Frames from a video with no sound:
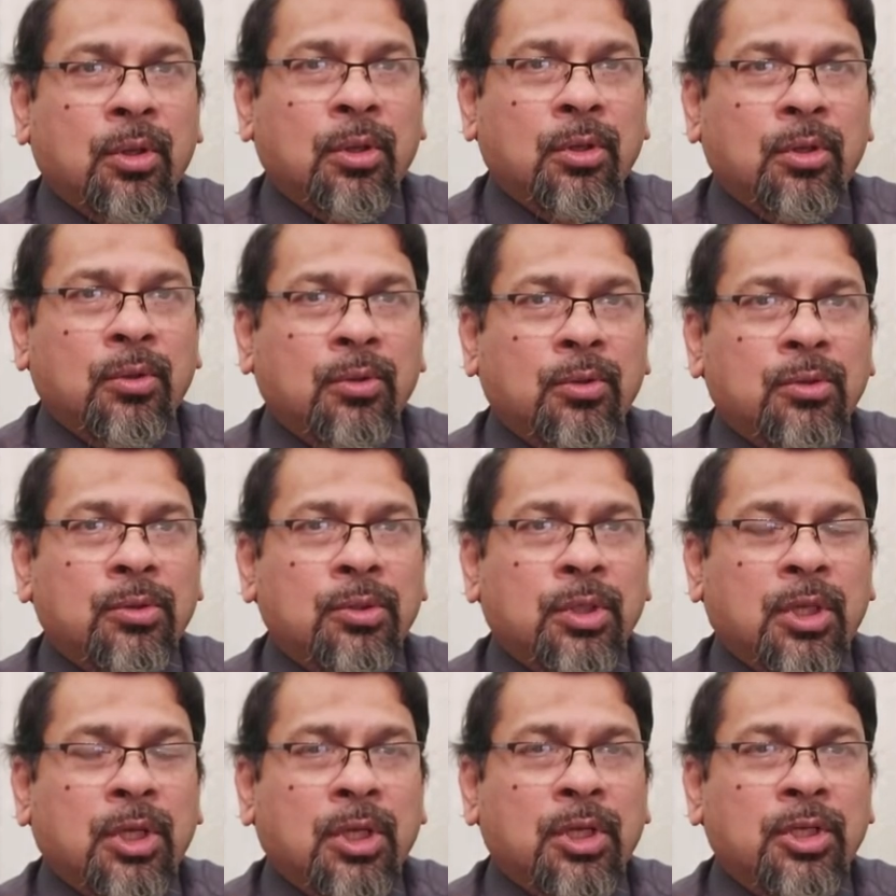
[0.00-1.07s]
use
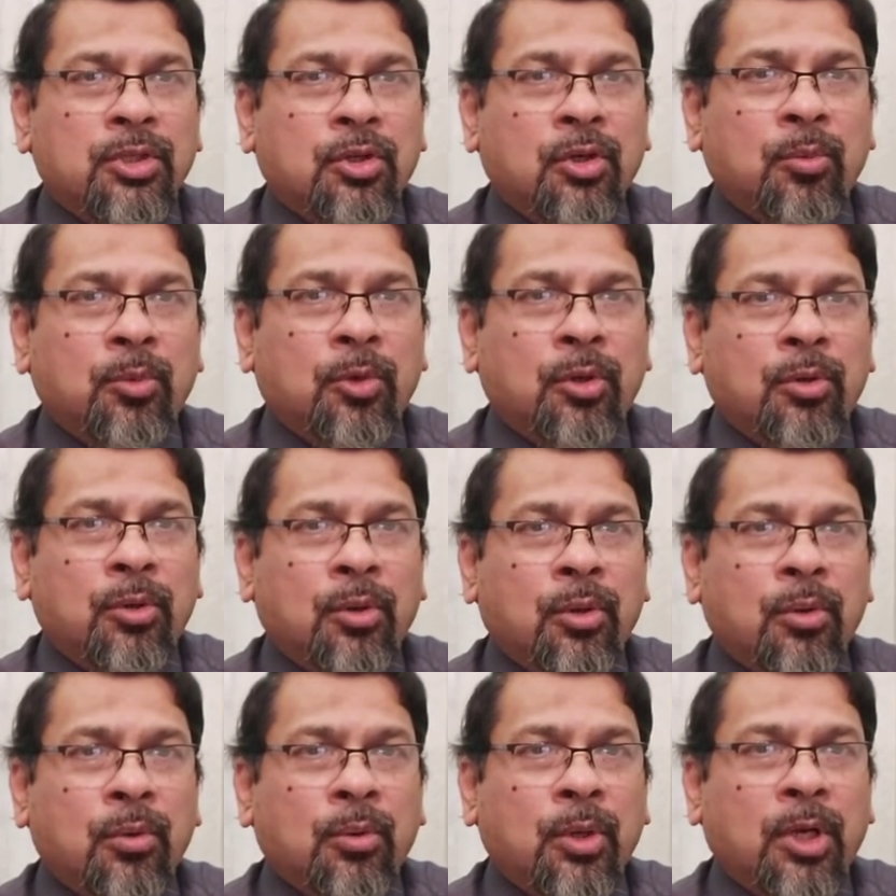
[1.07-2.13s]
English commode.
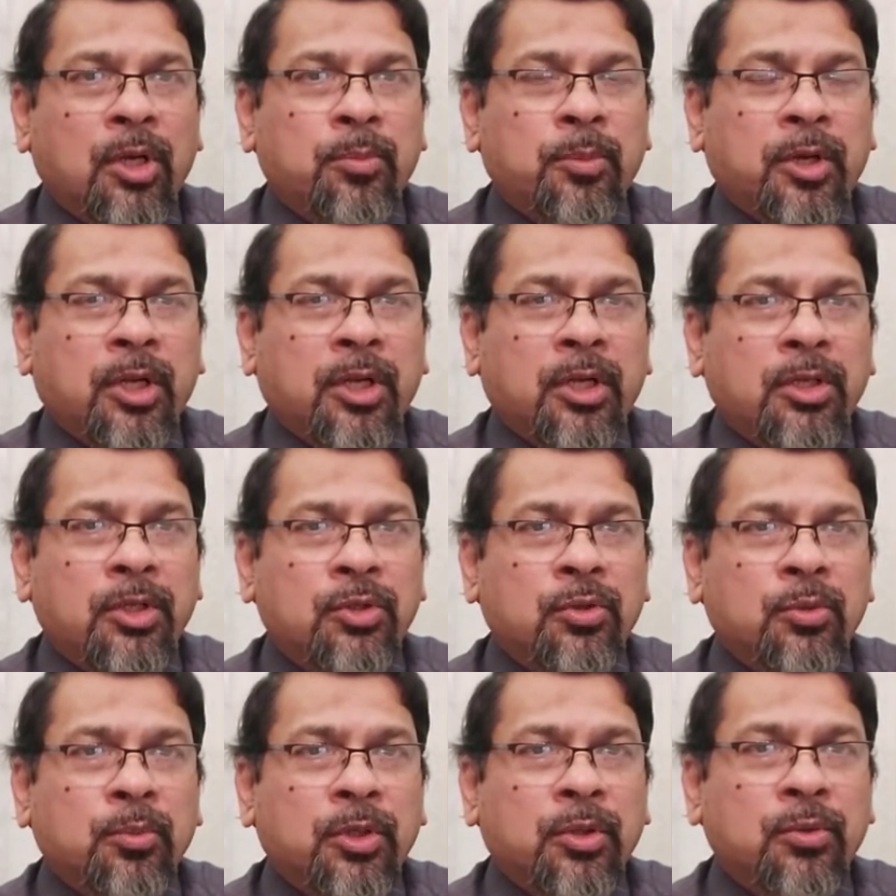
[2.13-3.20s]
While praying, he
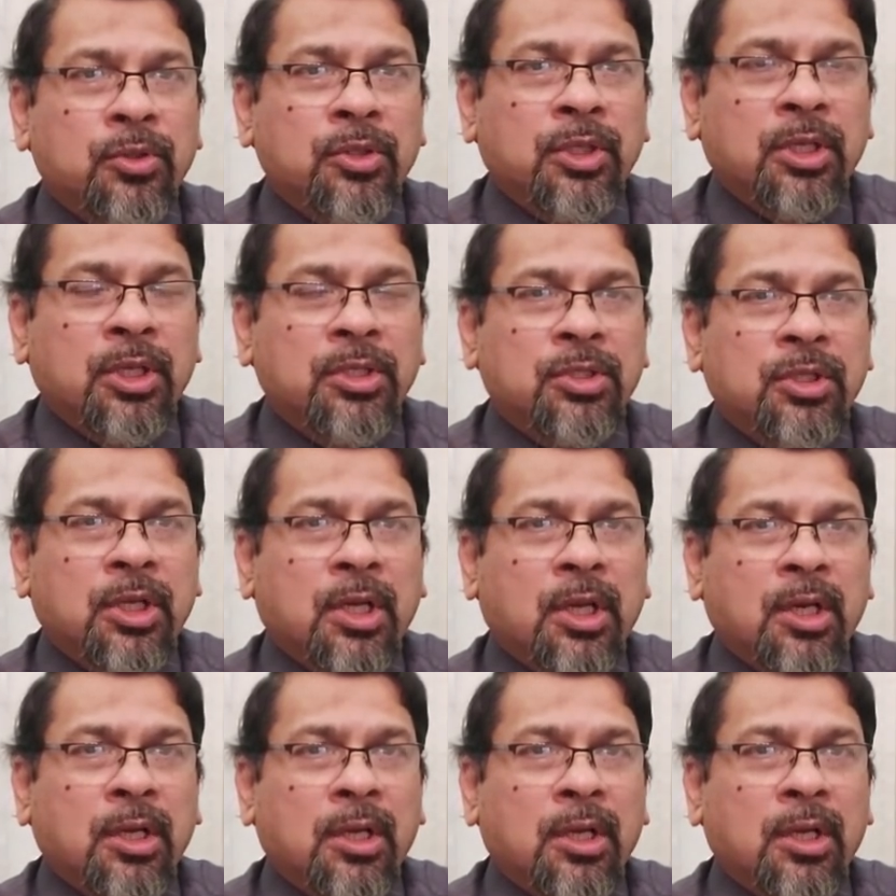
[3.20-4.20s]
should be using a chair.